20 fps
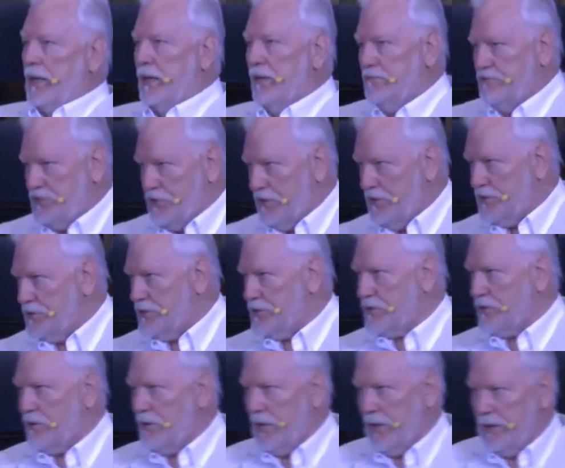of Jesus
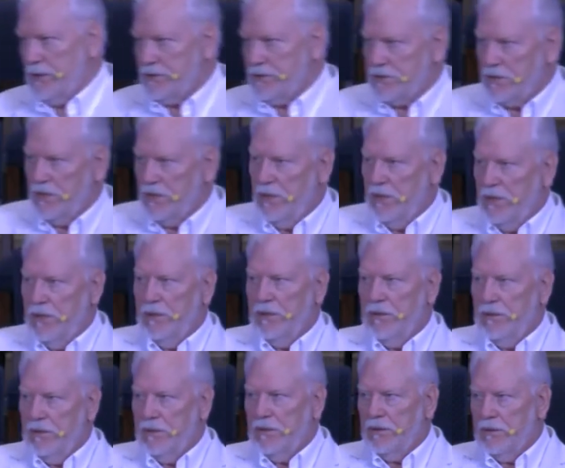Christ,
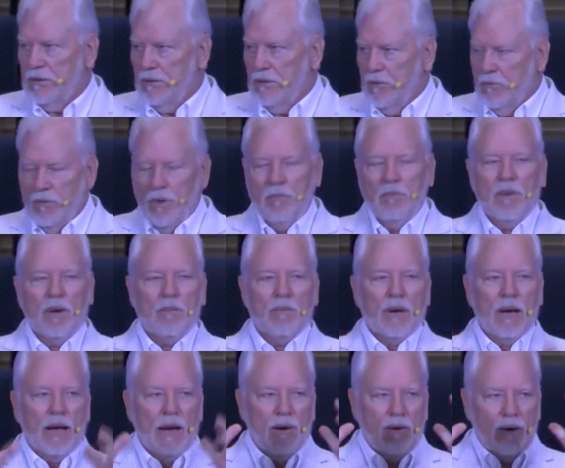remember how